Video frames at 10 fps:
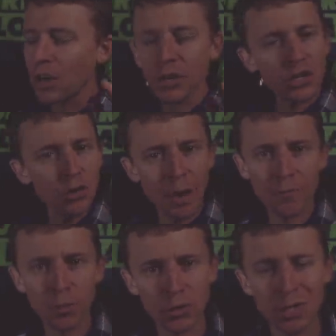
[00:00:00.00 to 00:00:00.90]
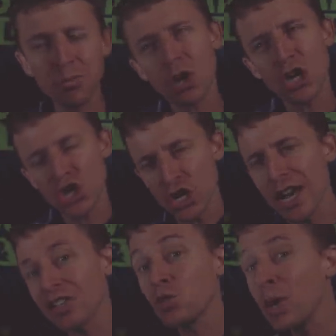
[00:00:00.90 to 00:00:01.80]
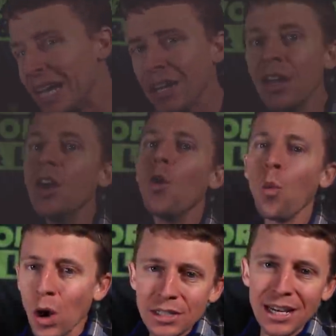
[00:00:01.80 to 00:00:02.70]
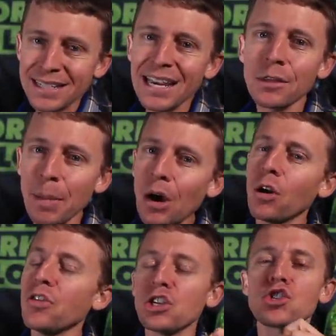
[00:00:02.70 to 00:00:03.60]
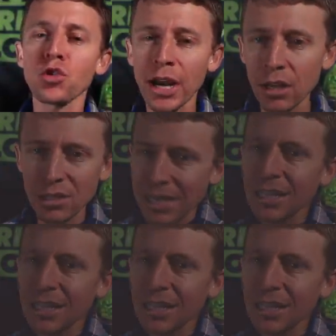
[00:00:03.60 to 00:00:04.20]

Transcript: I'll get you my first impression next week once I take them out on the trails.